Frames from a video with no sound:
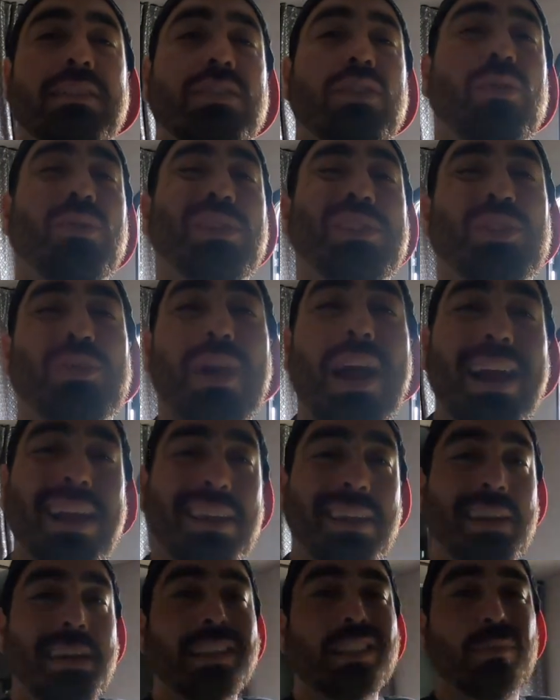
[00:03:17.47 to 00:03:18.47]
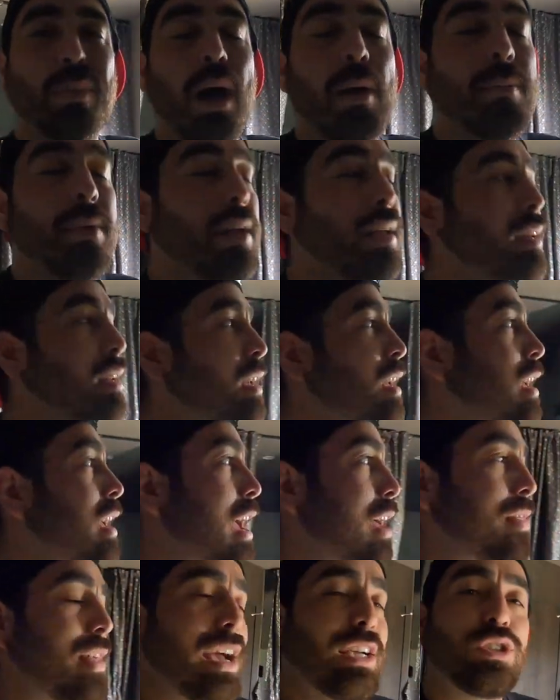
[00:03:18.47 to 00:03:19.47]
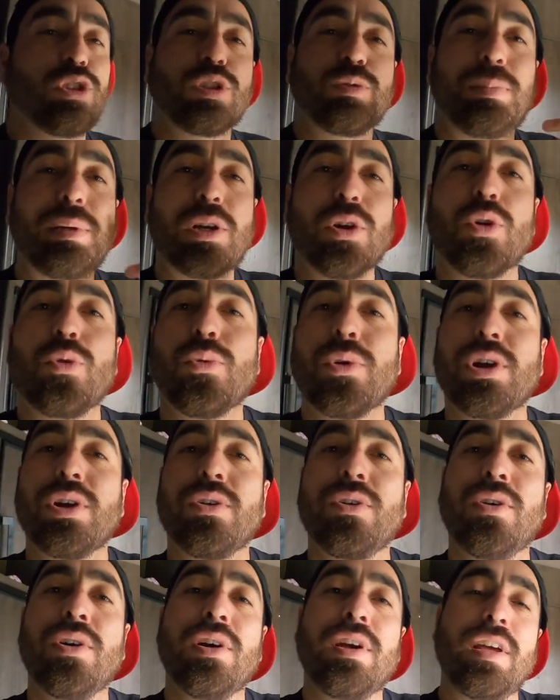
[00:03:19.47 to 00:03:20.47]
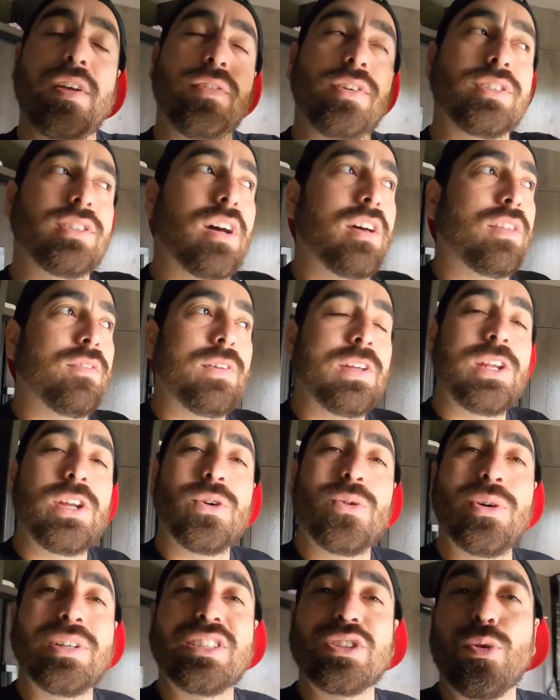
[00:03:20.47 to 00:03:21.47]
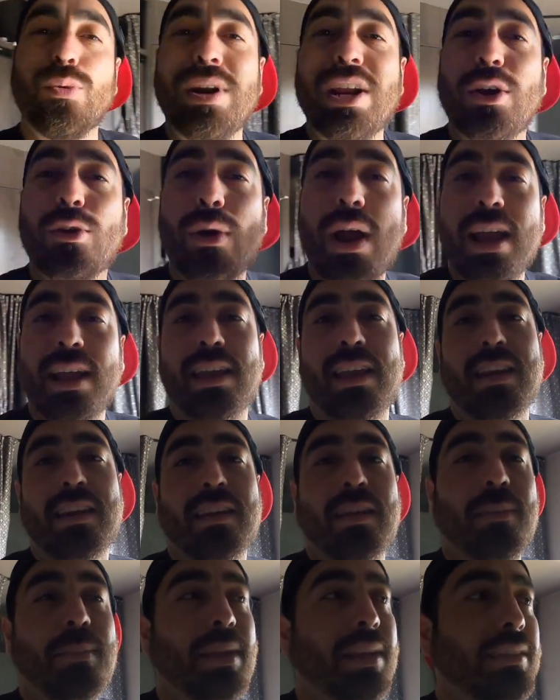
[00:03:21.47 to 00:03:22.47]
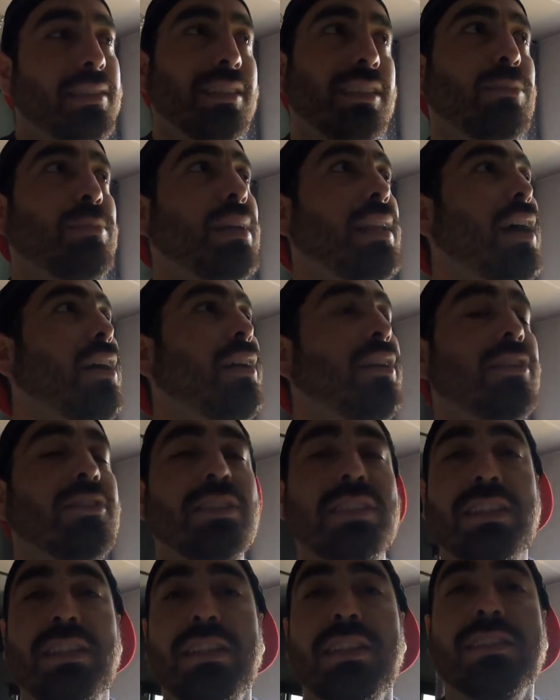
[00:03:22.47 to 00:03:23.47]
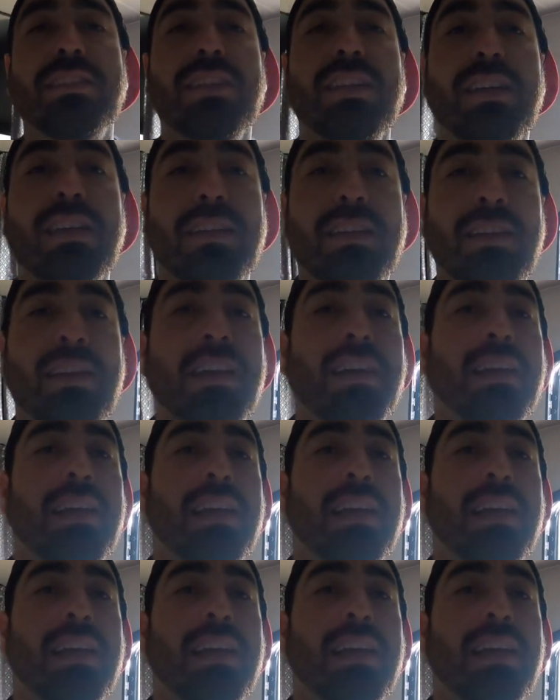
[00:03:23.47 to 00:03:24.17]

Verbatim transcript: So it's crackling, it's popping, and the actual speaker grill, if you saw in the video, it's already cracking. I mean, it's just been out here sitting in the sun.